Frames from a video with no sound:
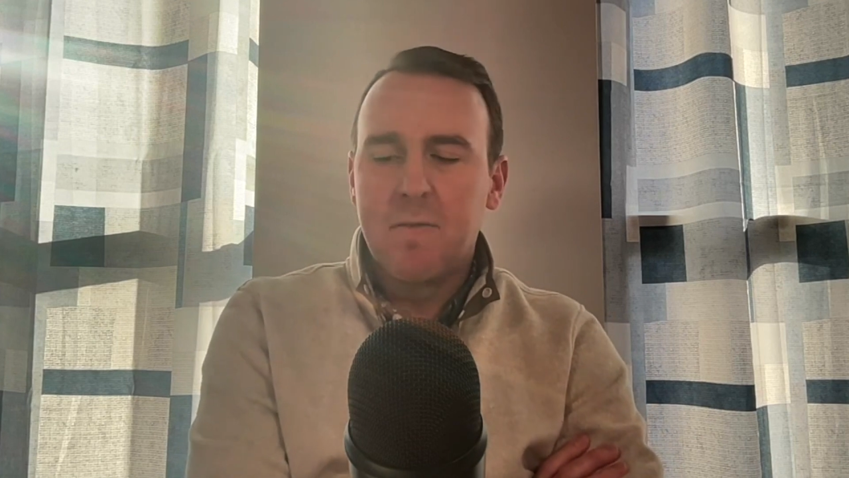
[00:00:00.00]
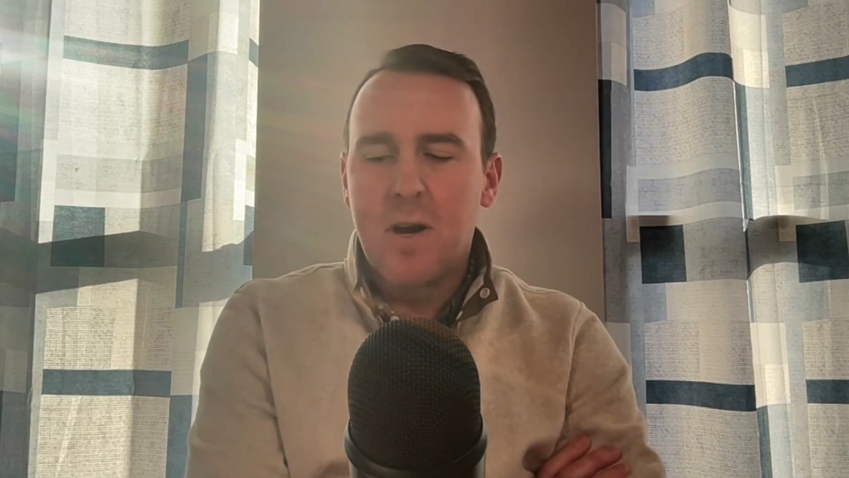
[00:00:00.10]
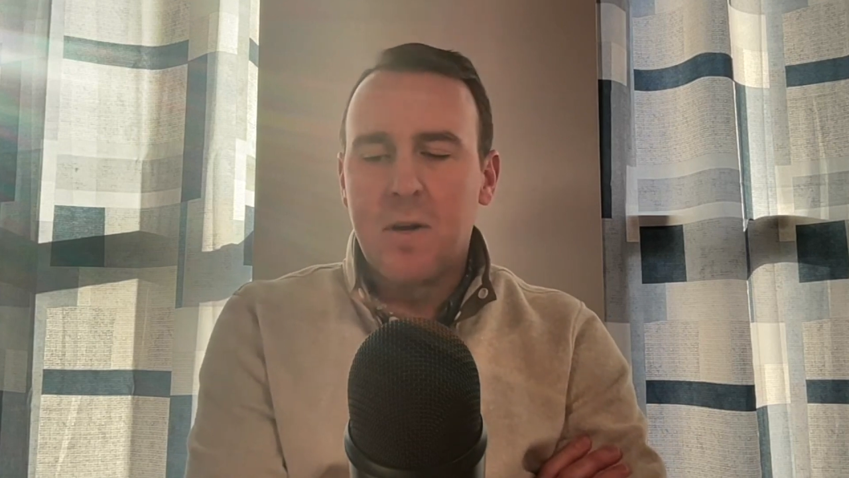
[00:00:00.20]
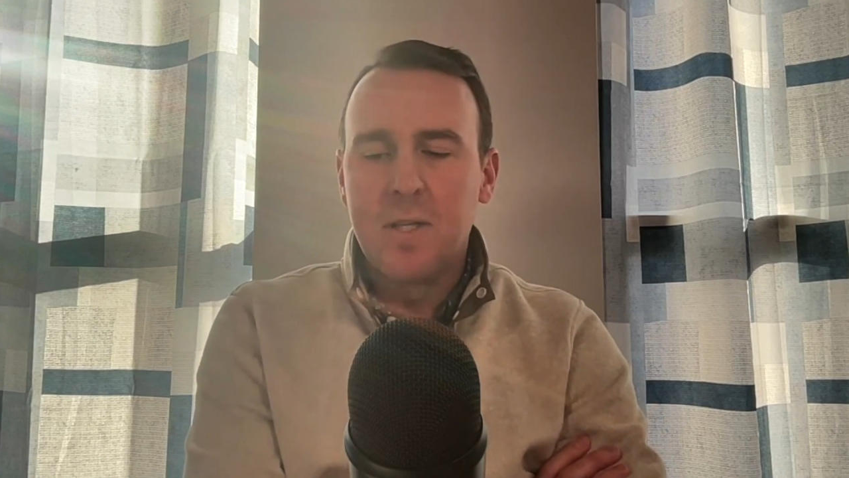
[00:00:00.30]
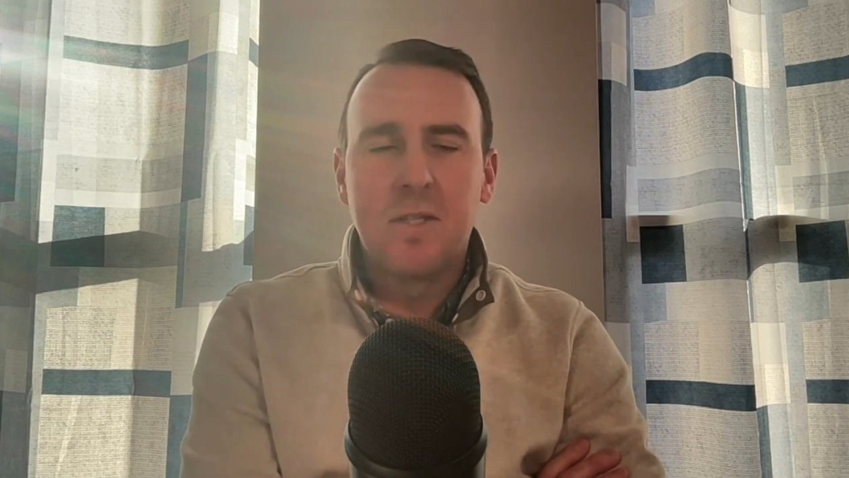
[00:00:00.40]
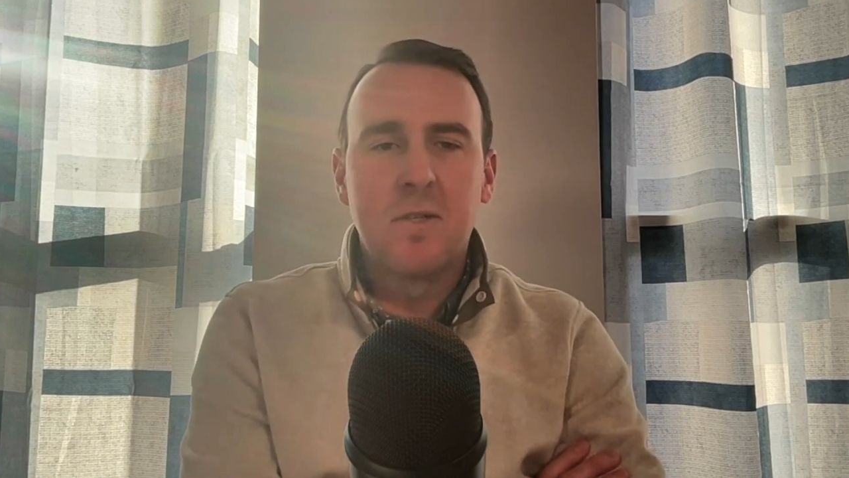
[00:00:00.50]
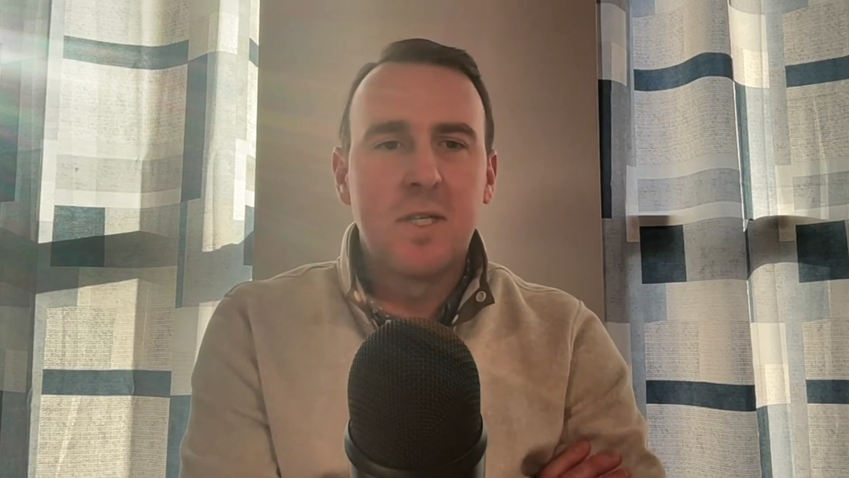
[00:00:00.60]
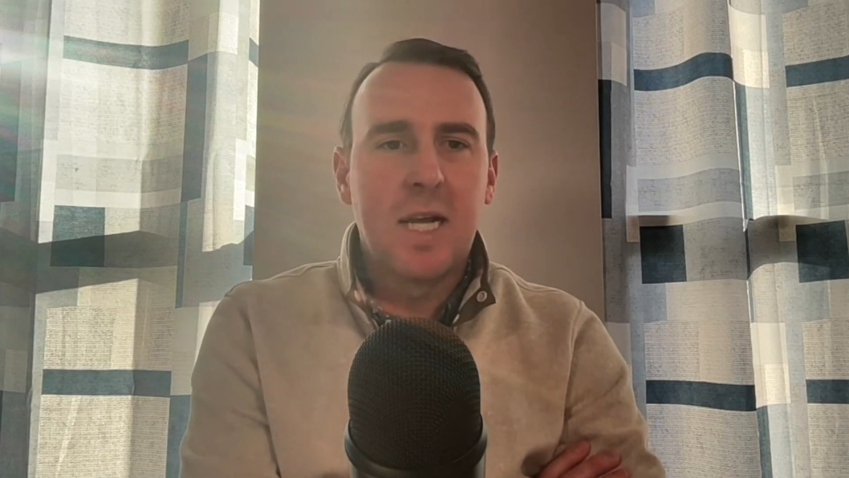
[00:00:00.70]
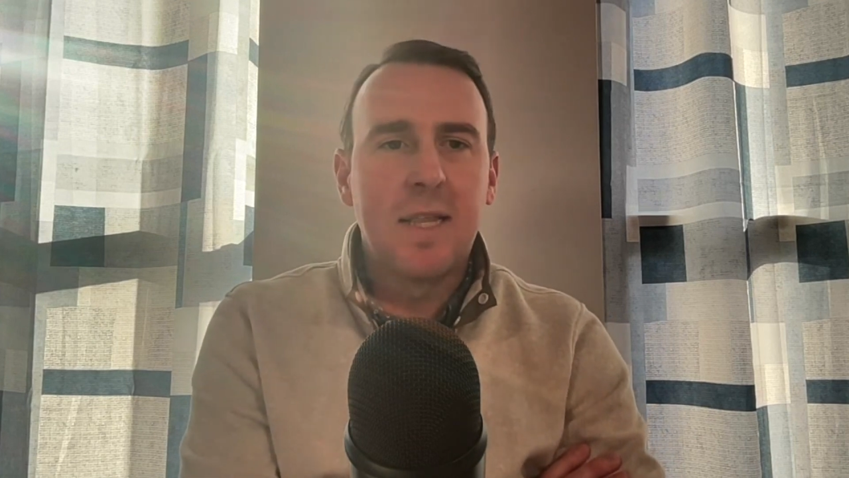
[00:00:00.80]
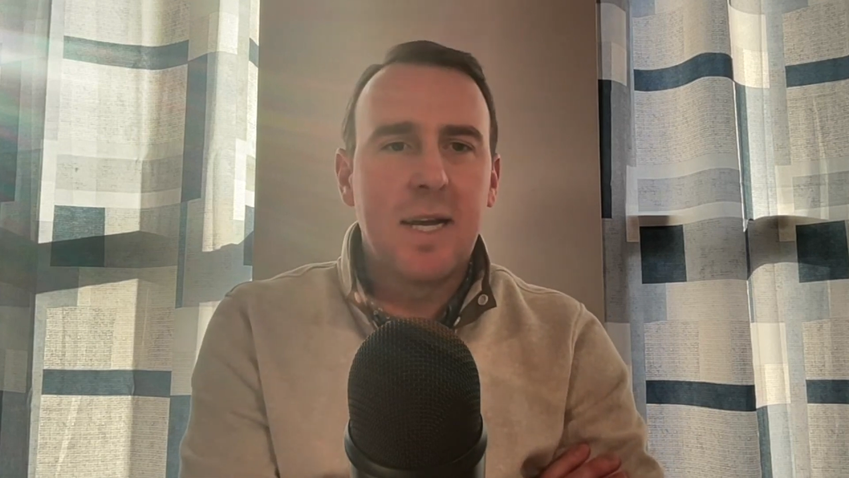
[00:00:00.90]
for our
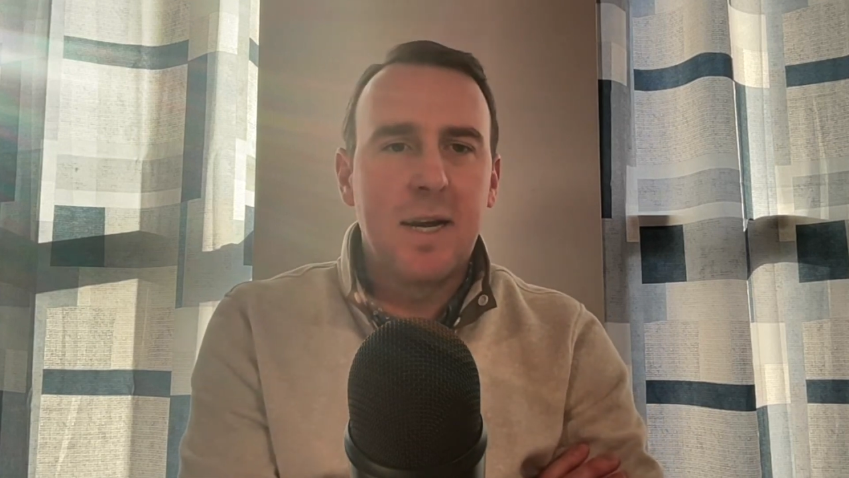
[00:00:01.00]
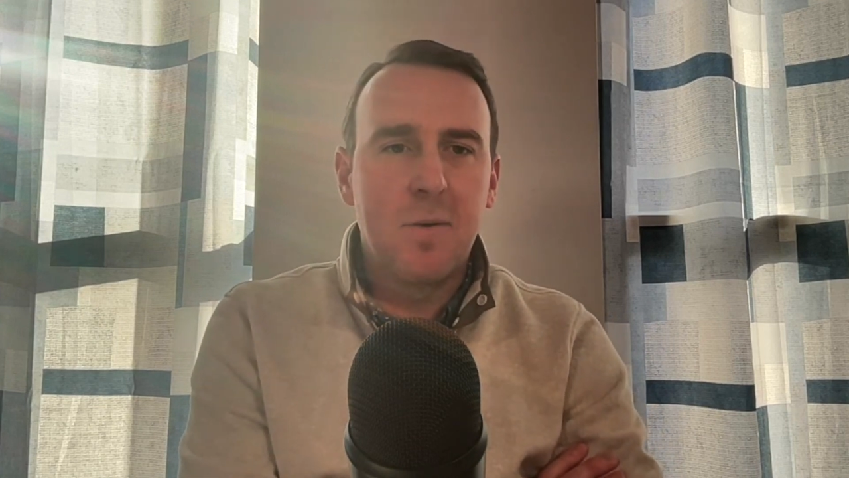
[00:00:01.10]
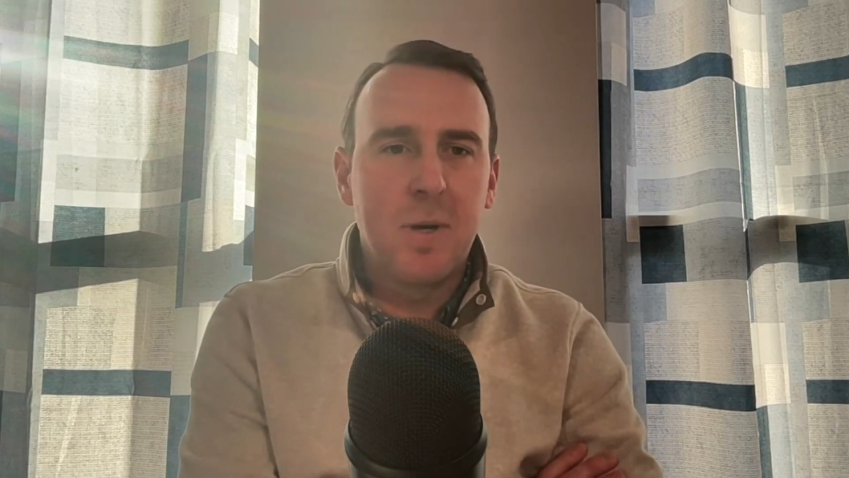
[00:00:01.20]
listeners out there.